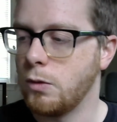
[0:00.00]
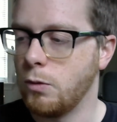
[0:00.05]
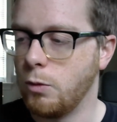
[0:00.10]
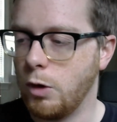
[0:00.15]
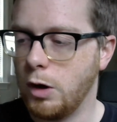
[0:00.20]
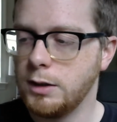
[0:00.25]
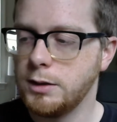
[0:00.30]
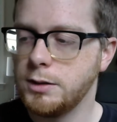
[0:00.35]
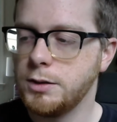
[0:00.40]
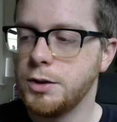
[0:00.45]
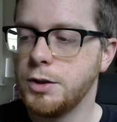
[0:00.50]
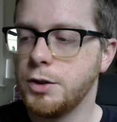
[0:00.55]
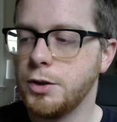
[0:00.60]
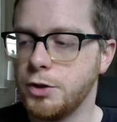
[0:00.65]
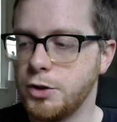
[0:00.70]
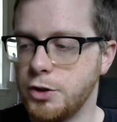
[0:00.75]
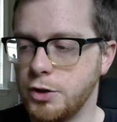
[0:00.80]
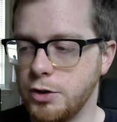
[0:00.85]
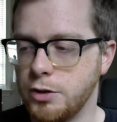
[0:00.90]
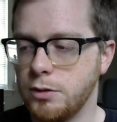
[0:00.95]

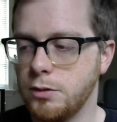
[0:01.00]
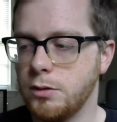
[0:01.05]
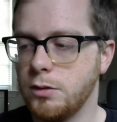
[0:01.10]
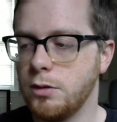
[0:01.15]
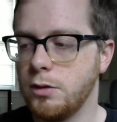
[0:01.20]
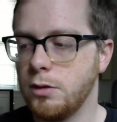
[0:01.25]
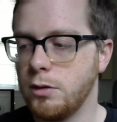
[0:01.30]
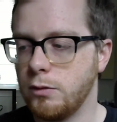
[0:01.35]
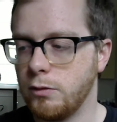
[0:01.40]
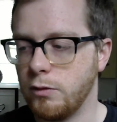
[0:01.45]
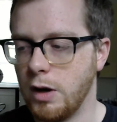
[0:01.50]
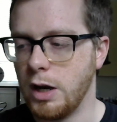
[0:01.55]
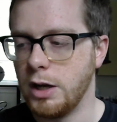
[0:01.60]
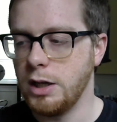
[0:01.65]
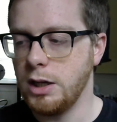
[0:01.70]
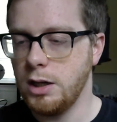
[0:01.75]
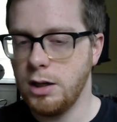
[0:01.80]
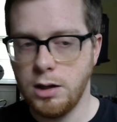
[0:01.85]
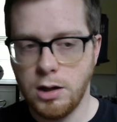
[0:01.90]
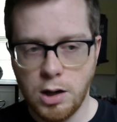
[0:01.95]
One, two,
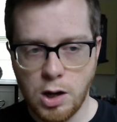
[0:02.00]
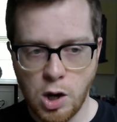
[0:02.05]
ready.